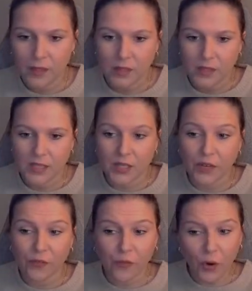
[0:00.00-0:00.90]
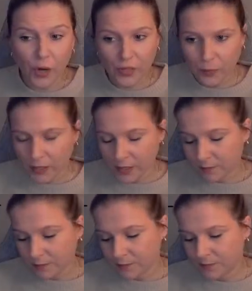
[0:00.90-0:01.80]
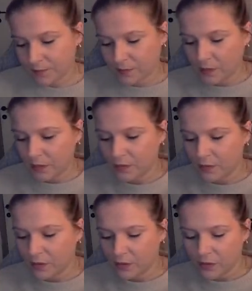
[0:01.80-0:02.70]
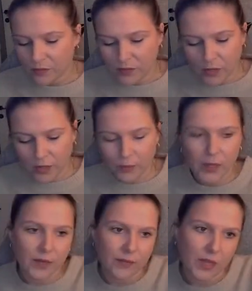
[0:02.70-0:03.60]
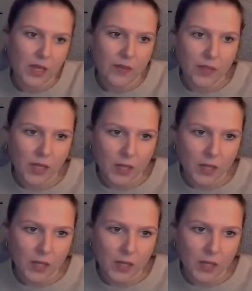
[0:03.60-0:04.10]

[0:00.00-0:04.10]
This is our fourth one. Fourth one of the evening.